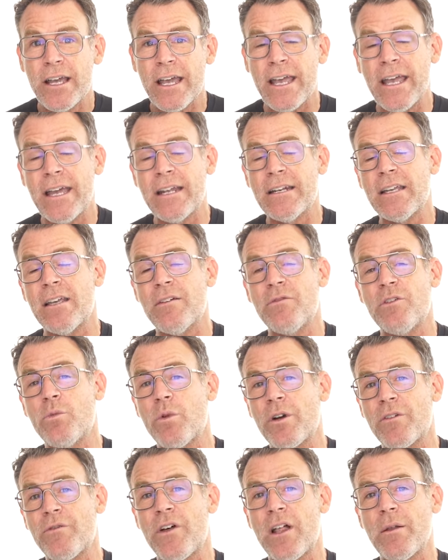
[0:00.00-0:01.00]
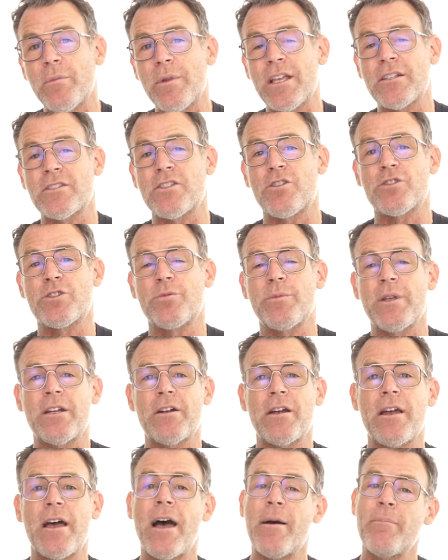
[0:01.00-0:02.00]
And if you want to follow me on social
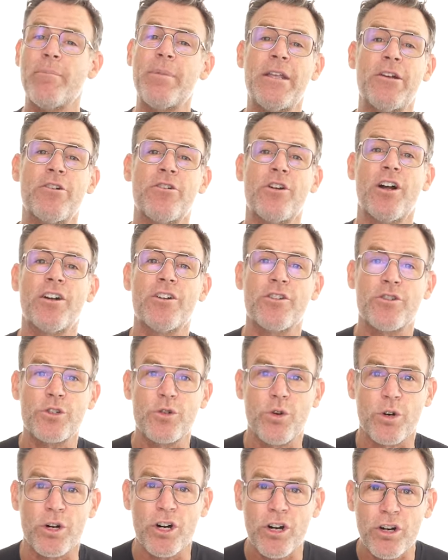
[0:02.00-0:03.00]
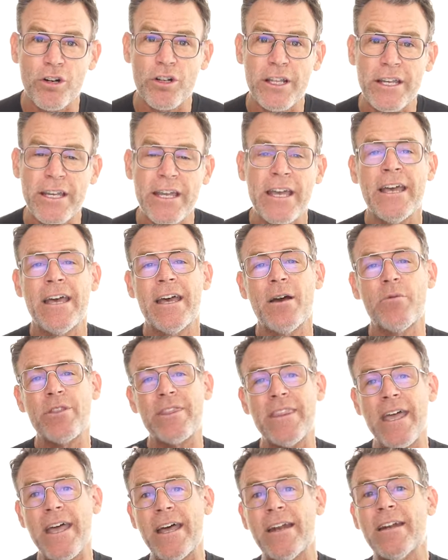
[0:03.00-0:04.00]
media, I'm Peter underscore Hurley. And
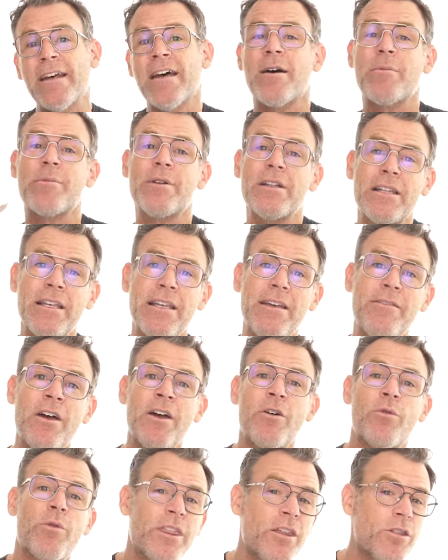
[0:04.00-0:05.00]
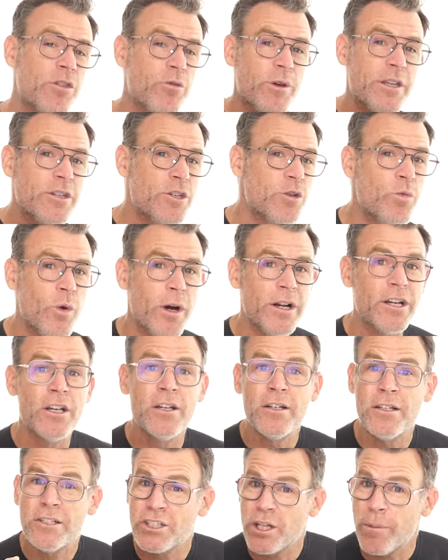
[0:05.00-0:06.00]
with that, I'm going to leave with a three, two, one,
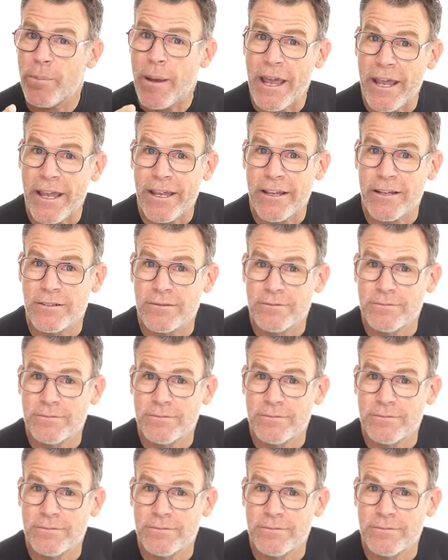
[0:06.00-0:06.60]
shebang.